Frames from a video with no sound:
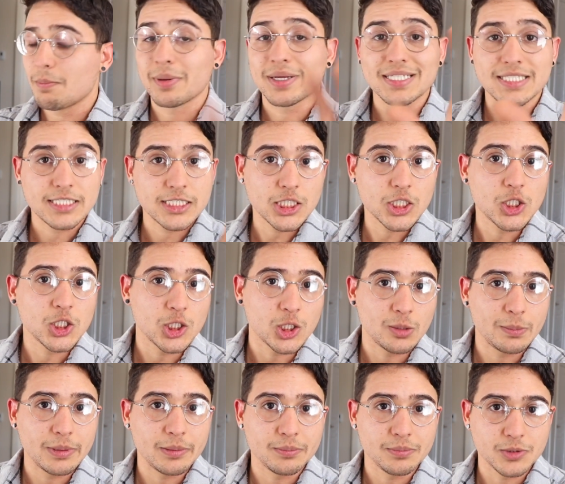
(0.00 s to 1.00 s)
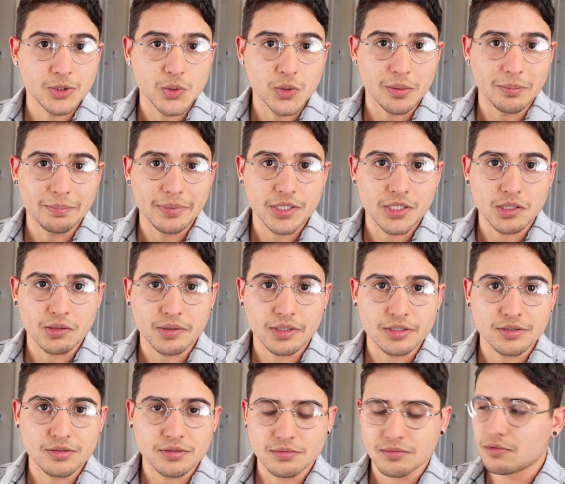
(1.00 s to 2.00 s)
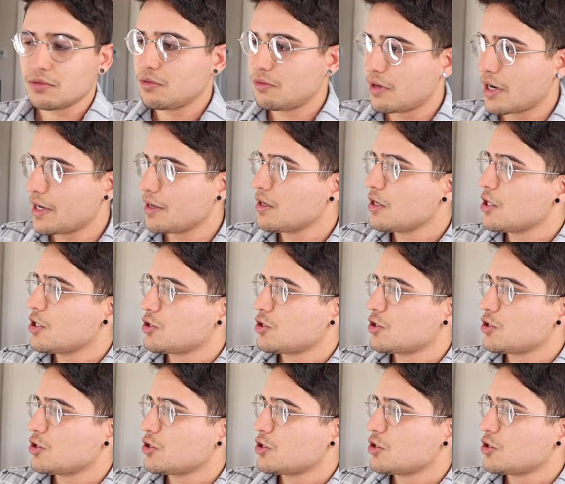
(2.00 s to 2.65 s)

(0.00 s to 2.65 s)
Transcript: But it's still a little bit too ambiguous, right?